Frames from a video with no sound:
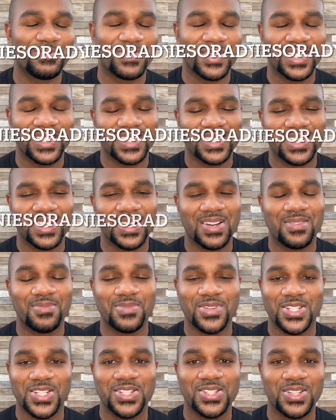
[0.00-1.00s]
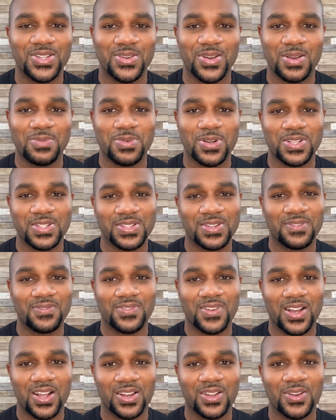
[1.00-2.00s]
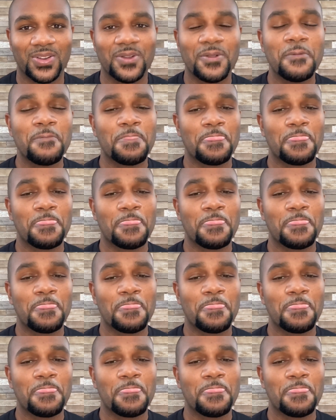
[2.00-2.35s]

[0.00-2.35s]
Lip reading: but she's a great person to follow.